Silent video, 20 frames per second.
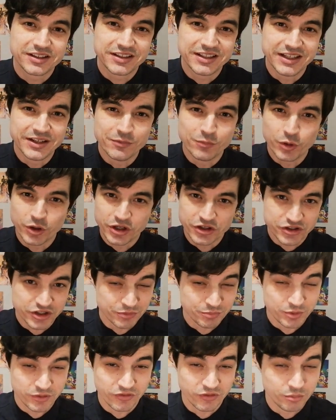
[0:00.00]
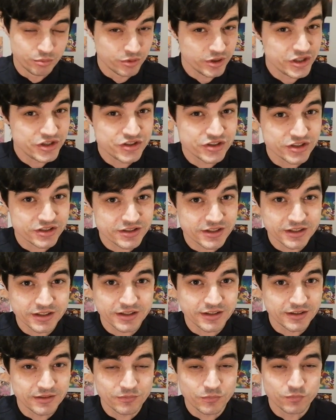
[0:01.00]
didn't want to jump off a bridge because in
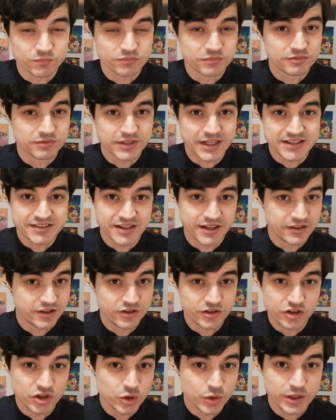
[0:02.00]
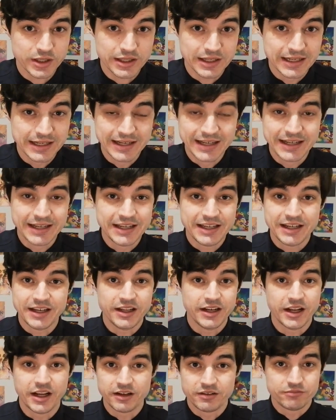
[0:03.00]
case that didn't do it.
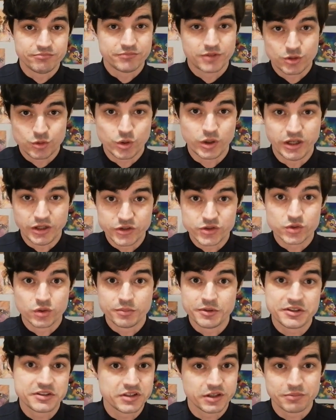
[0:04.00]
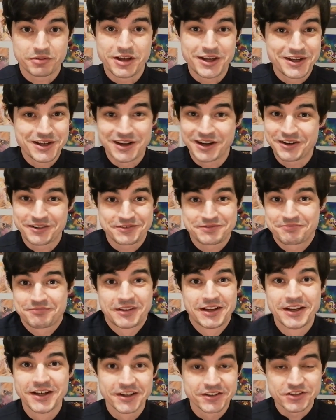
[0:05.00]
And I'm quite a good swimmer, so I could
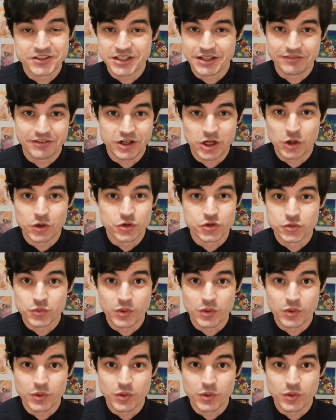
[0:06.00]
just have a cold